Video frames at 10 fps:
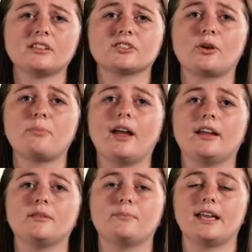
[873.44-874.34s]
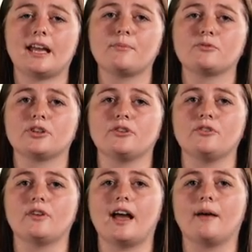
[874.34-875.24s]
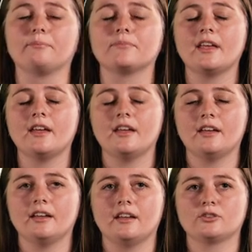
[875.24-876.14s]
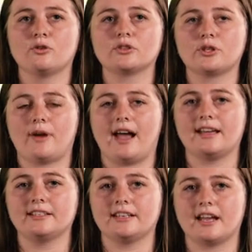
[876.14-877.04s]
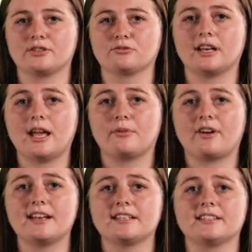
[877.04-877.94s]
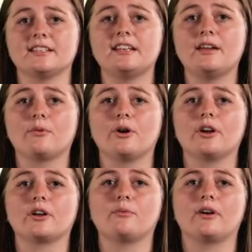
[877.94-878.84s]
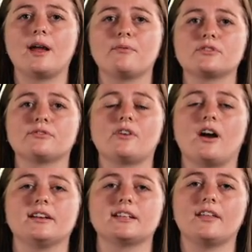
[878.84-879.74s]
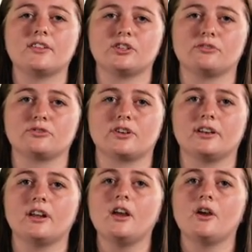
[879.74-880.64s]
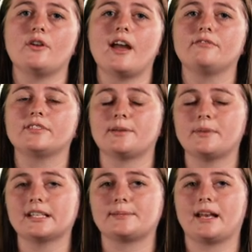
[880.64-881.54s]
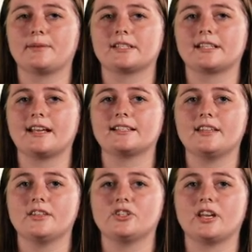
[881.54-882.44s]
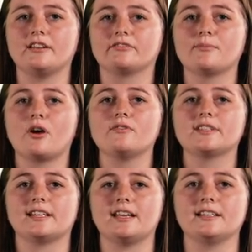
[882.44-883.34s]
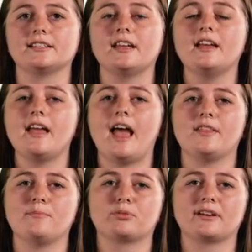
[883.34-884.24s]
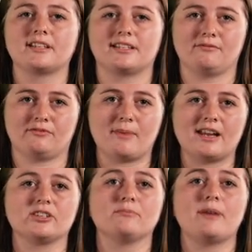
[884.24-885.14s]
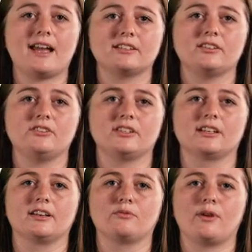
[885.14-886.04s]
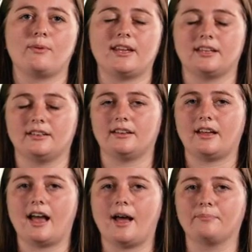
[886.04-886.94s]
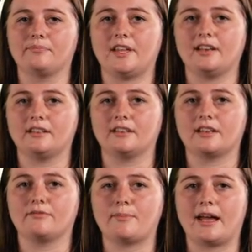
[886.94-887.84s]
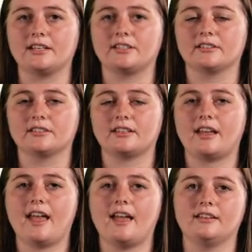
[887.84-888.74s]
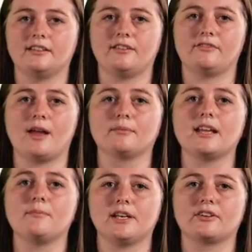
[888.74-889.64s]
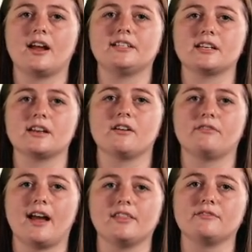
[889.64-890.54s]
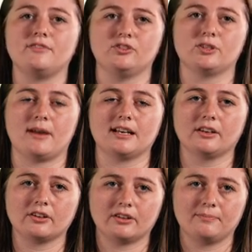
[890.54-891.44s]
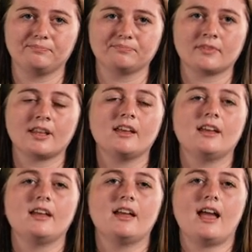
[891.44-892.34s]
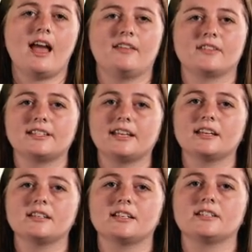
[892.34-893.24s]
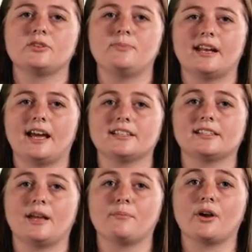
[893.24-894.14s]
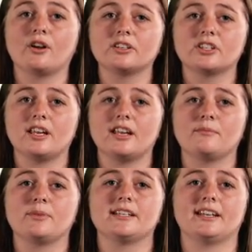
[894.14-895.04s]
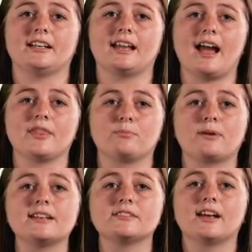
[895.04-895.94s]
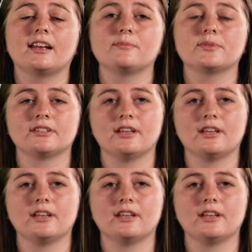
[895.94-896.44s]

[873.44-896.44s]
So by being able to um, talk to our international collaborators and network, we're able to find other children who have similar spelling mistakes in the gene from overseas and then bring this information back to New Zealand where we can um, then give the patient and their family a better idea of how their future may look. And the second is to better understand biology, in particular how the brain develops.